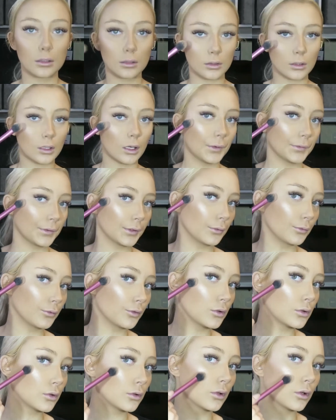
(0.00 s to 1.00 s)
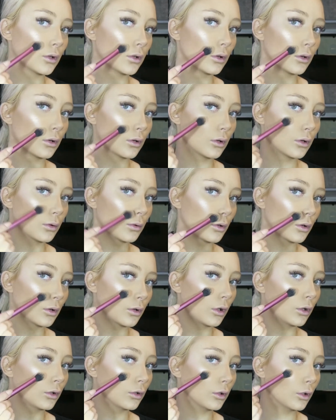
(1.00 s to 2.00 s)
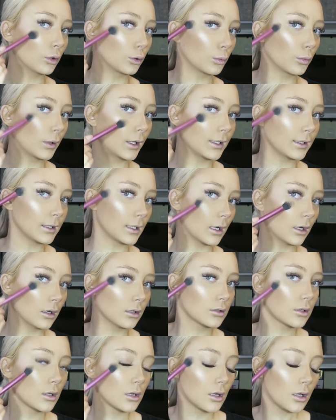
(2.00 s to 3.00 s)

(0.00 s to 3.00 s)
kind of a long way down,